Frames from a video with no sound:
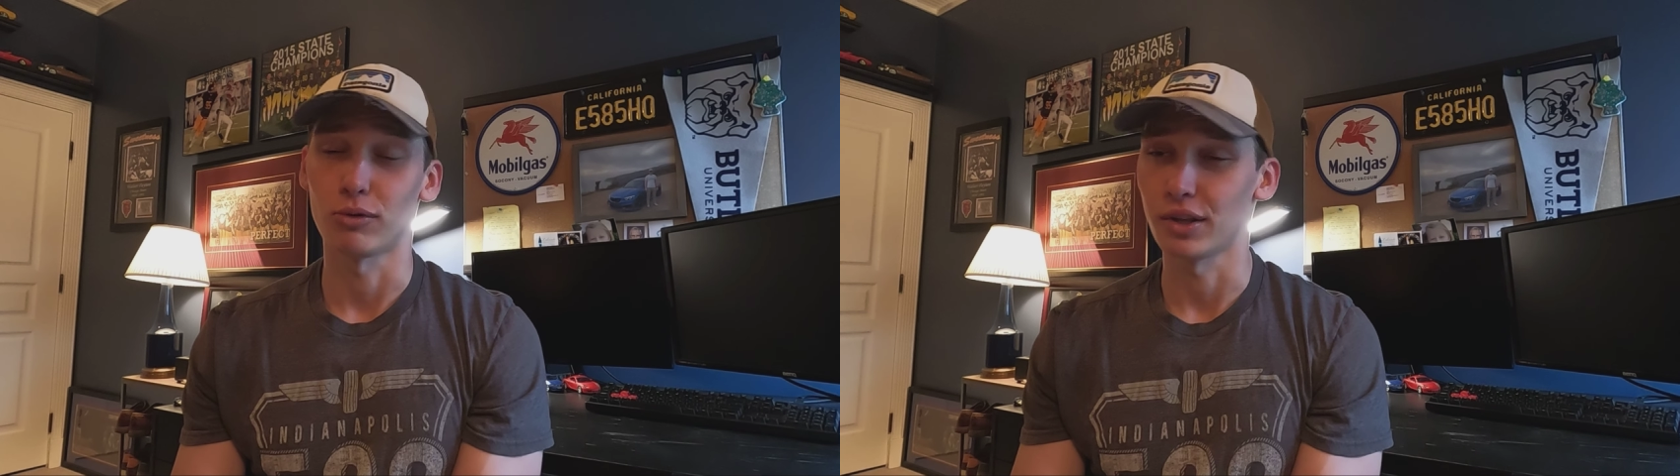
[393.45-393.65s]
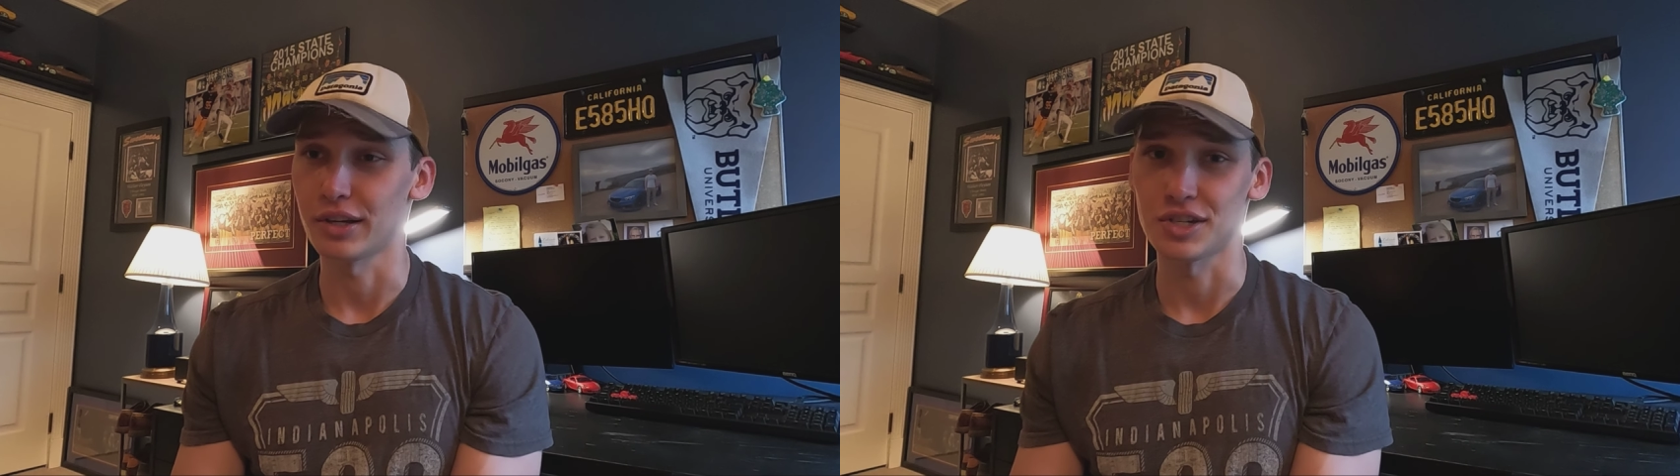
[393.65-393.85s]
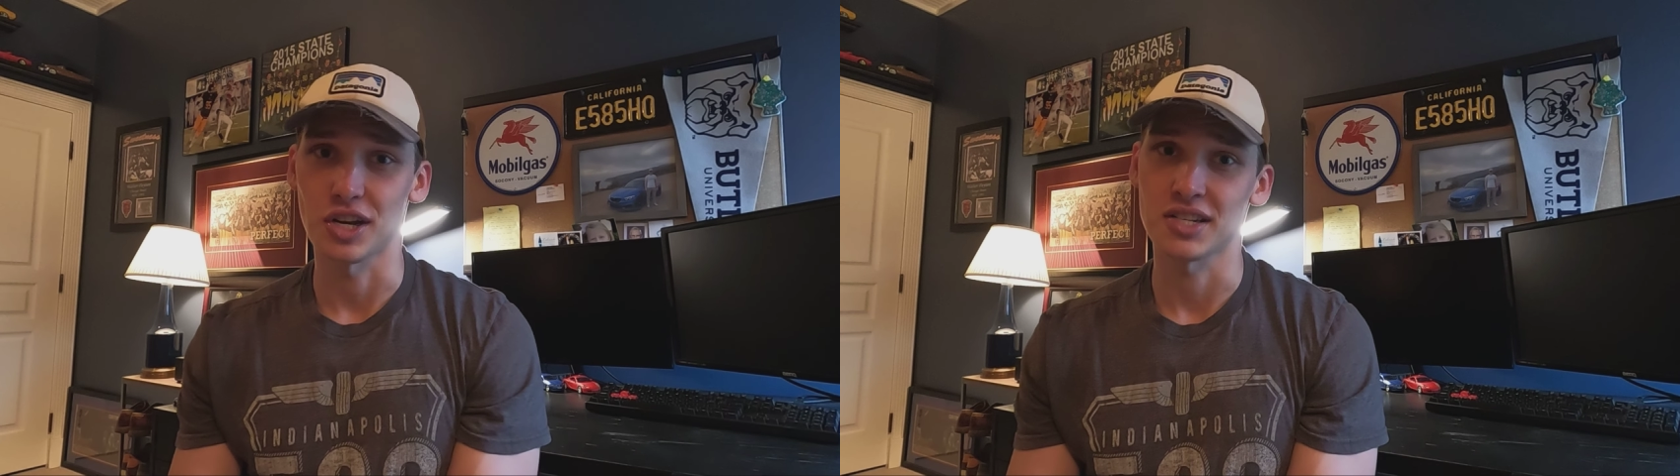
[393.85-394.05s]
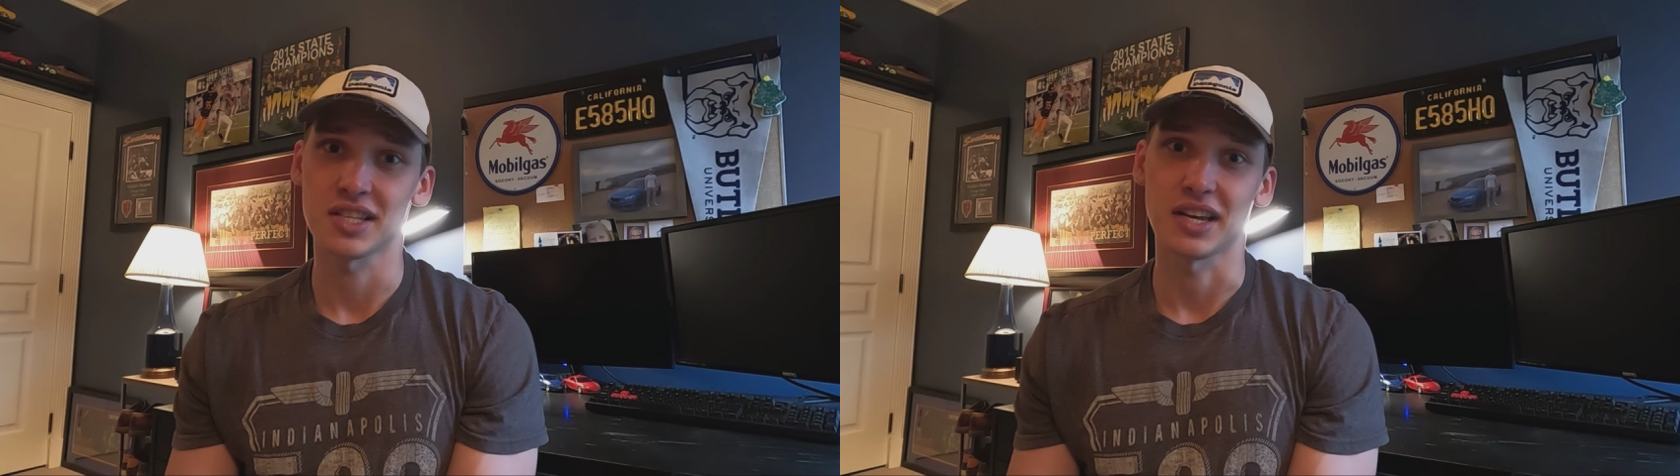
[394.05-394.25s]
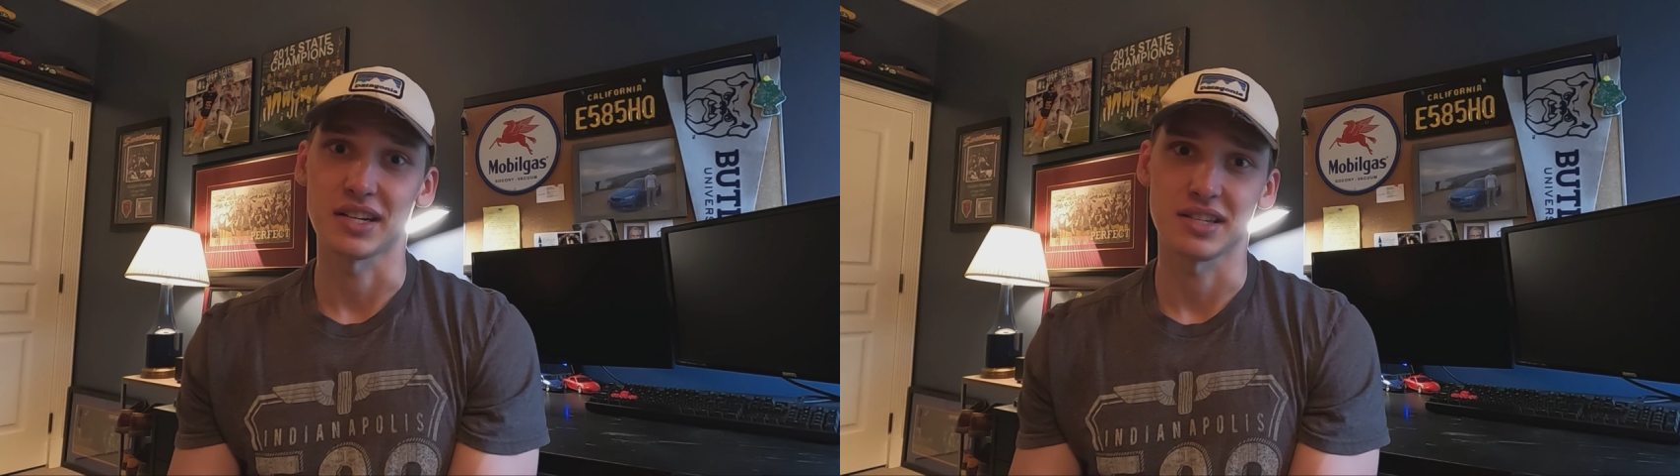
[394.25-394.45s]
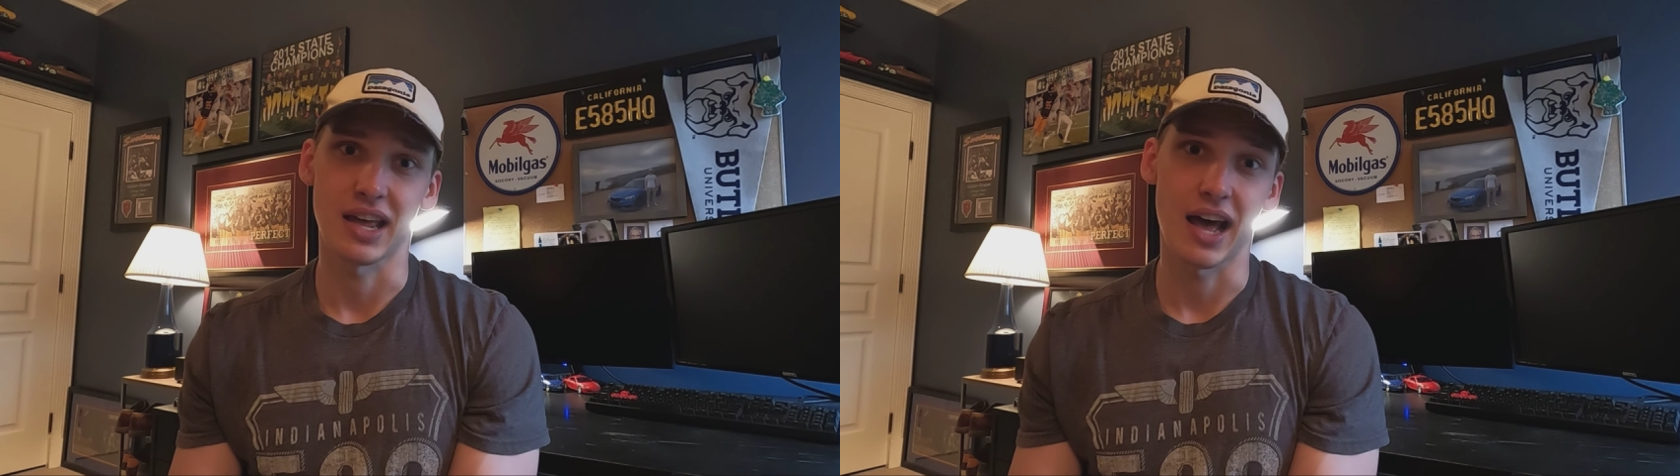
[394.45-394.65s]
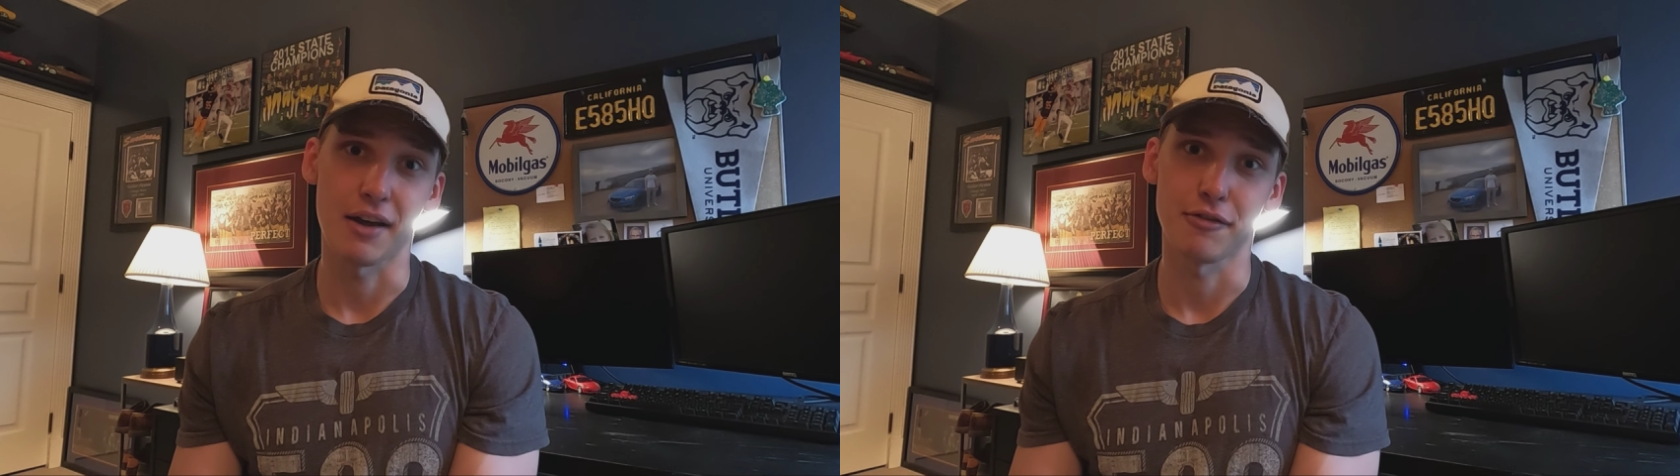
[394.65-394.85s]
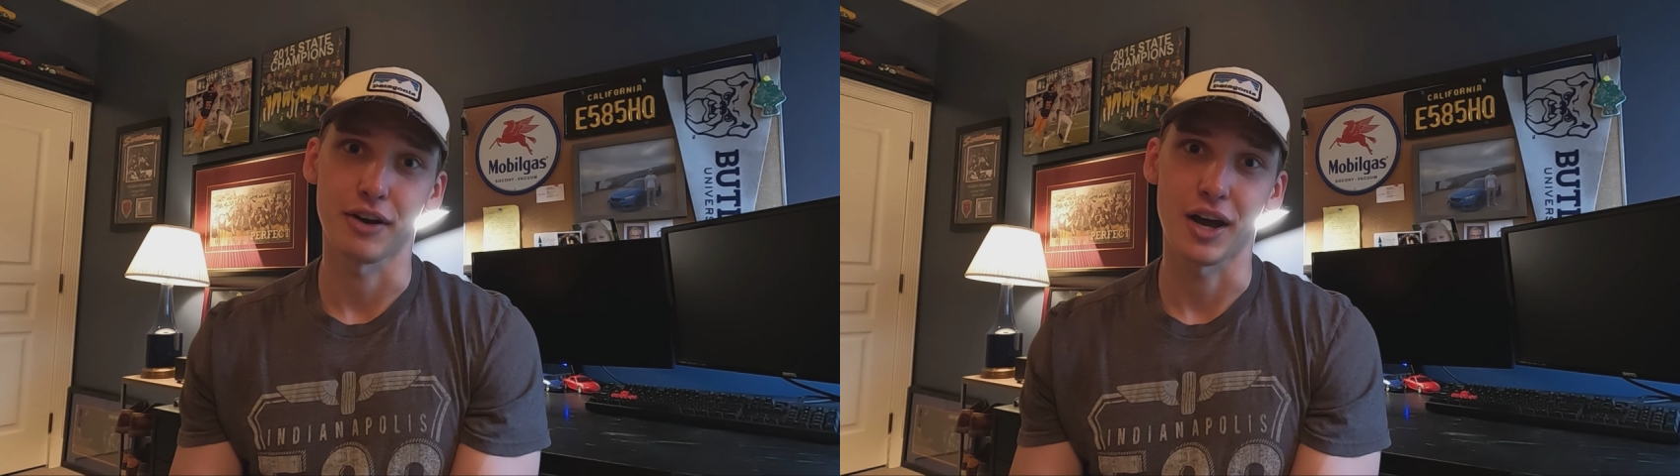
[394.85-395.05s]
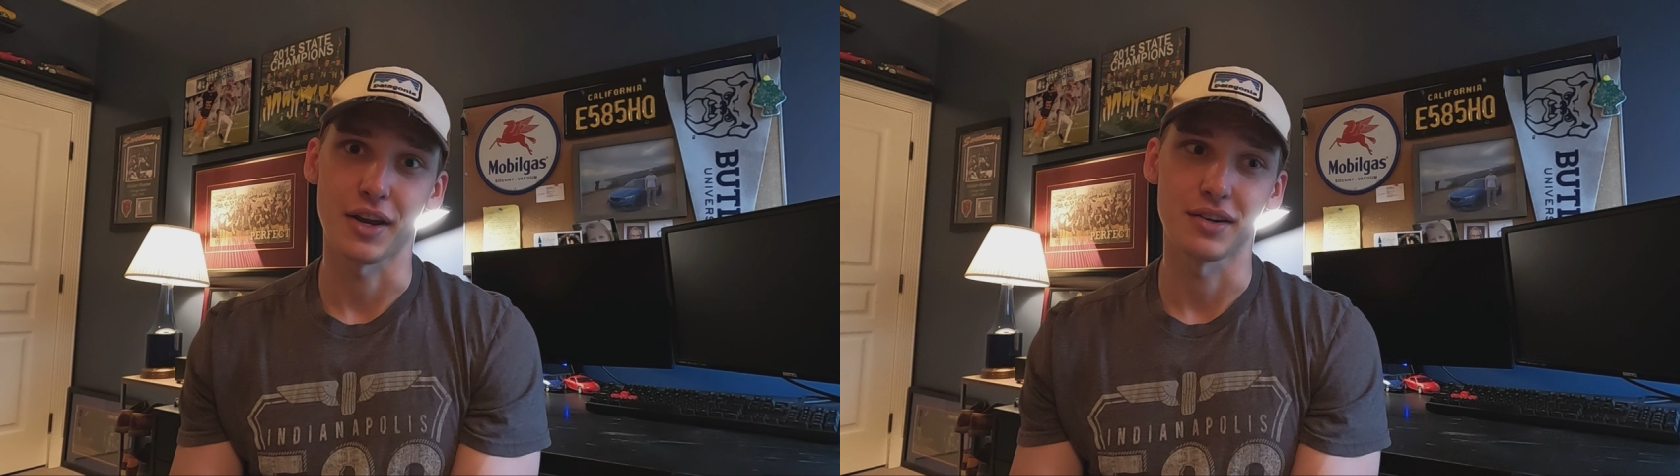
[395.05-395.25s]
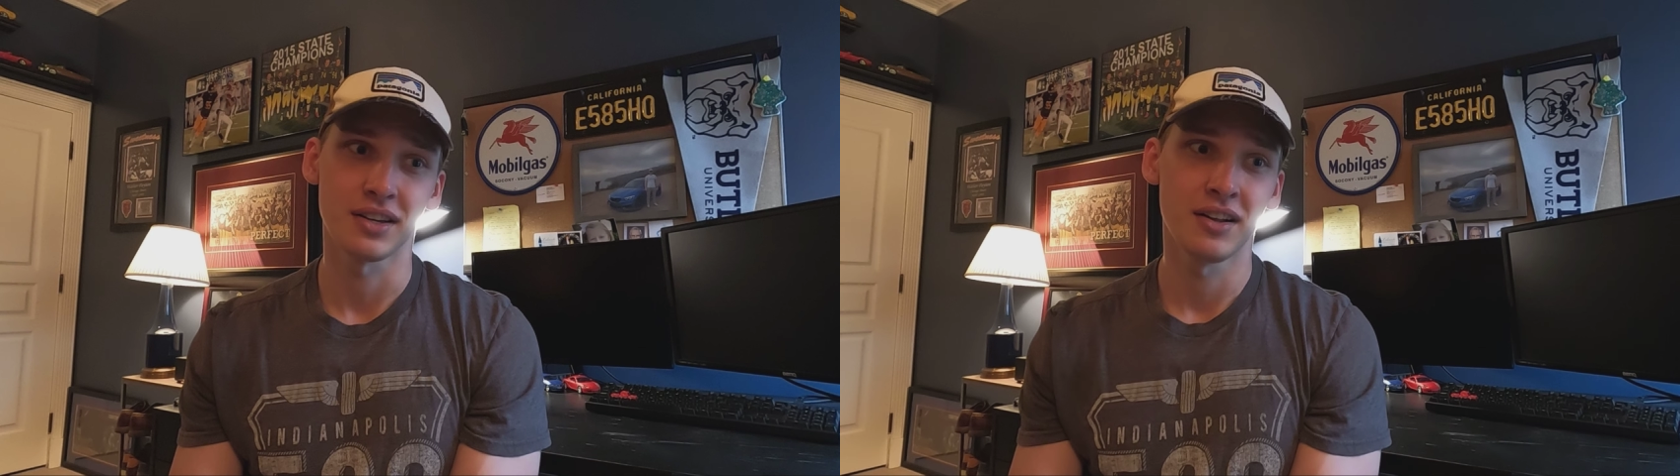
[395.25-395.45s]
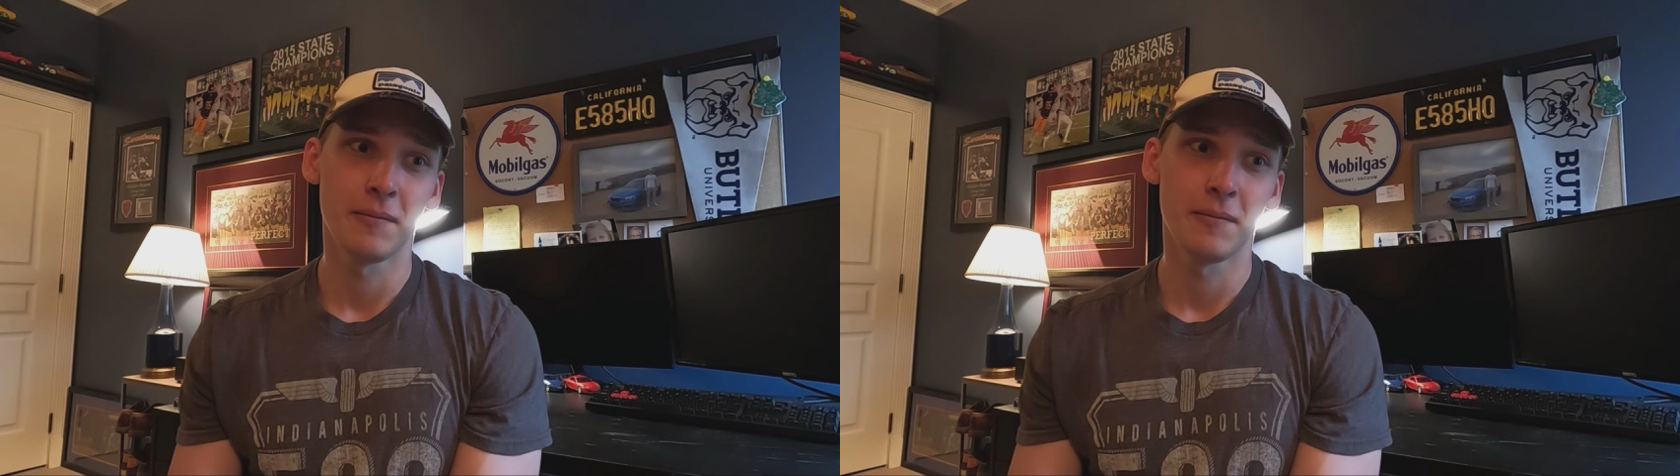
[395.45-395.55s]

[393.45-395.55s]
really just things that I find